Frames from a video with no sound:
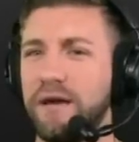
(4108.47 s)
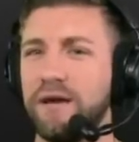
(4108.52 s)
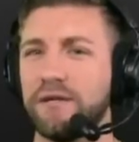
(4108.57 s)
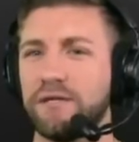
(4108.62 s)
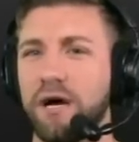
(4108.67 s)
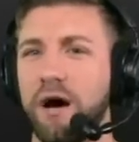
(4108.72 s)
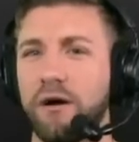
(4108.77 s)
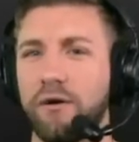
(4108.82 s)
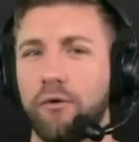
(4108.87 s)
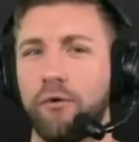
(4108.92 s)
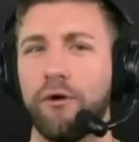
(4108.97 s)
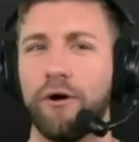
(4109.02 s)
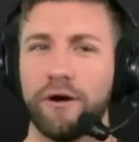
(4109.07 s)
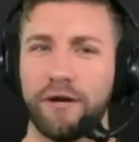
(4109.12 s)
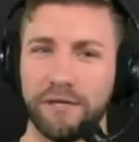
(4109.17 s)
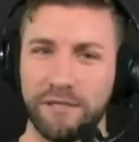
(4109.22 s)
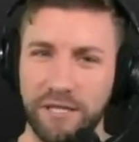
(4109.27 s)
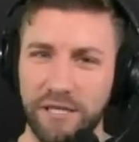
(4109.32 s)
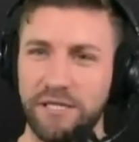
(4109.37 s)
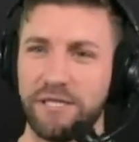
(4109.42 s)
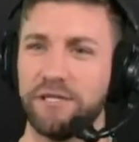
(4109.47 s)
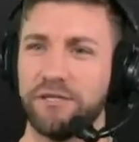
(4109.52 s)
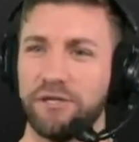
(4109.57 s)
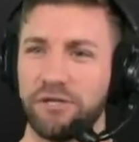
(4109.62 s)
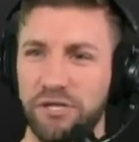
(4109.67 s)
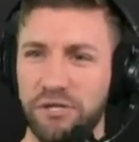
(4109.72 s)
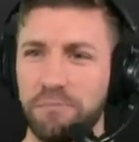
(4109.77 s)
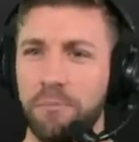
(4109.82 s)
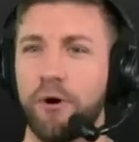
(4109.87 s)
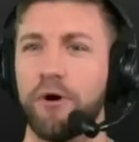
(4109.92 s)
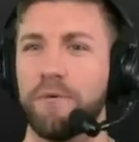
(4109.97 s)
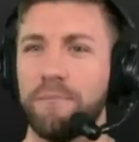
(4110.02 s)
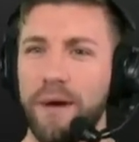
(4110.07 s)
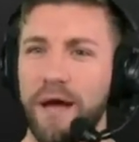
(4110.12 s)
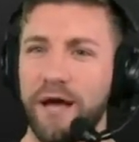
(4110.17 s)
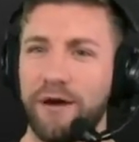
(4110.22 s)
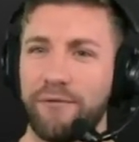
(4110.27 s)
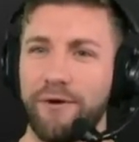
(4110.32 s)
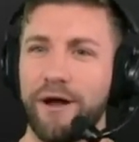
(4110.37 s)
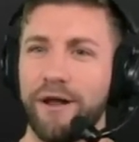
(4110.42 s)
is on Aura because this is a smart
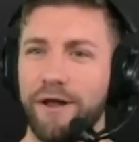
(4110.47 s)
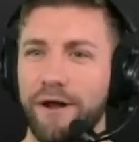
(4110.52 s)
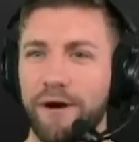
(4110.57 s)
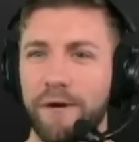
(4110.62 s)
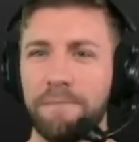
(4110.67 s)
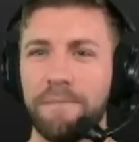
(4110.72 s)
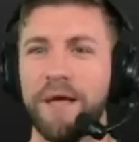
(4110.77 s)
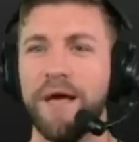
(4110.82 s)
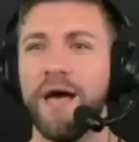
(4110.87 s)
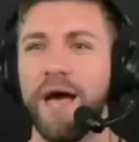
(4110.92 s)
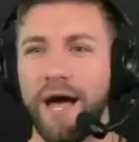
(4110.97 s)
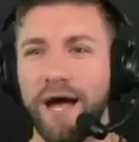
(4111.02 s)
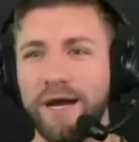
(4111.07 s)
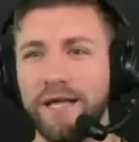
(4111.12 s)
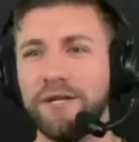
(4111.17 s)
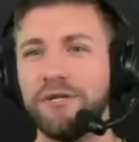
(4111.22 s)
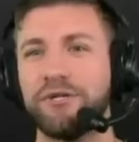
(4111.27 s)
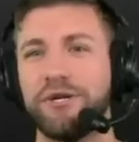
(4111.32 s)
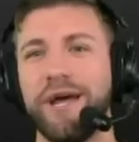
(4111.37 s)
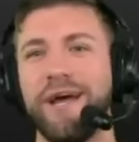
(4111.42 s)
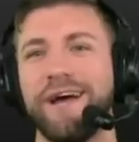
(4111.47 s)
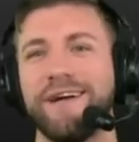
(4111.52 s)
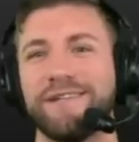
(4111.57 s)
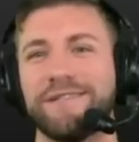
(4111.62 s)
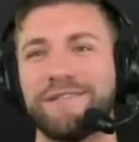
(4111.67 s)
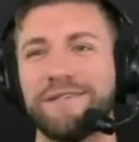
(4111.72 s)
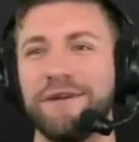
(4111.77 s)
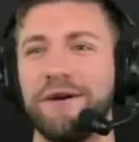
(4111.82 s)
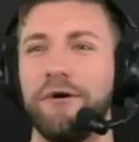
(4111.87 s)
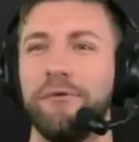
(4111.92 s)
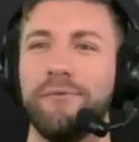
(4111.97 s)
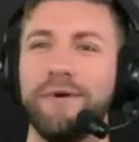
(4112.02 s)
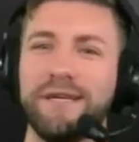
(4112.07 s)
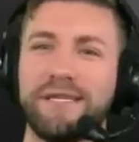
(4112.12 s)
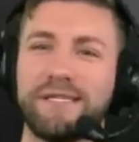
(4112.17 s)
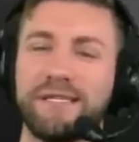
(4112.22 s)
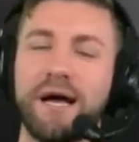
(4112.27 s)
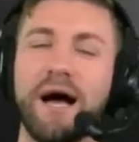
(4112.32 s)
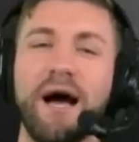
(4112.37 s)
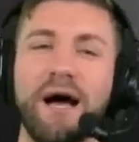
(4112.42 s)
man right here. Any chance we
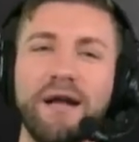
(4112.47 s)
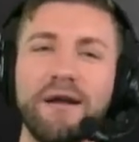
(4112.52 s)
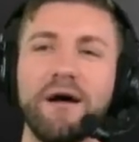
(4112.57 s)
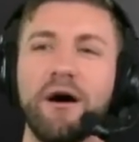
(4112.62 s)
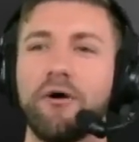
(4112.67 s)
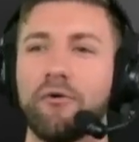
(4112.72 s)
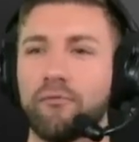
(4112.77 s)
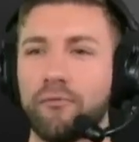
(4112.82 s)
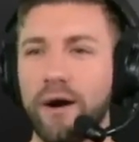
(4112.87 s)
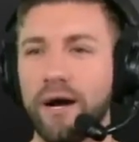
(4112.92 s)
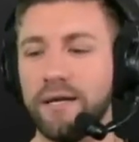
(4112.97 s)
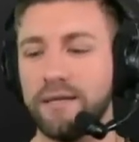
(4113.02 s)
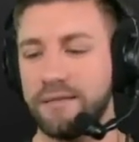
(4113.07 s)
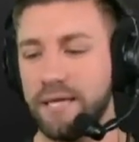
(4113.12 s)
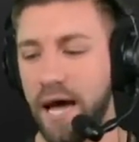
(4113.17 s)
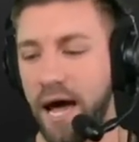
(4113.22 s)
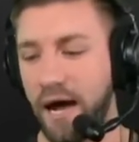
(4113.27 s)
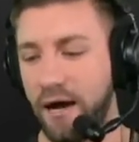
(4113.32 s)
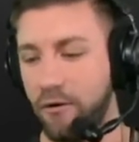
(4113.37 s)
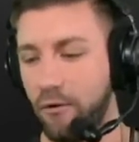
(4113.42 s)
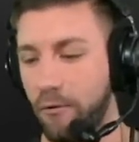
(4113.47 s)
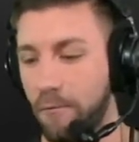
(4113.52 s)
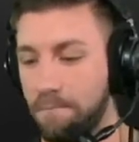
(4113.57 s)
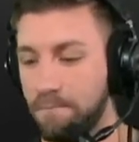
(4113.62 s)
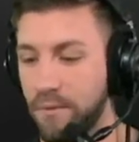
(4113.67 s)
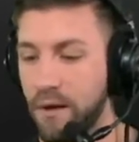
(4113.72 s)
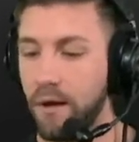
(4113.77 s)
sign a right tackle?